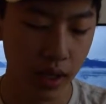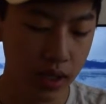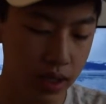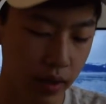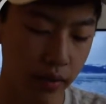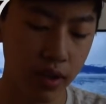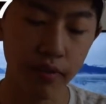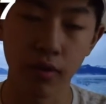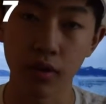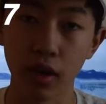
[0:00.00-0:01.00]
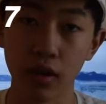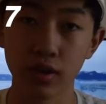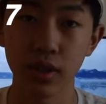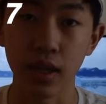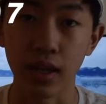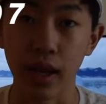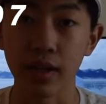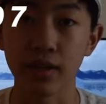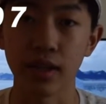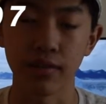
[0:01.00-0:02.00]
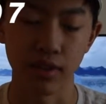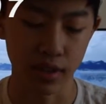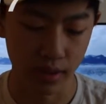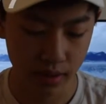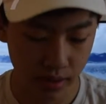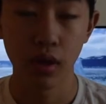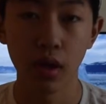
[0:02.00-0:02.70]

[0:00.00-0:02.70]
$74.97.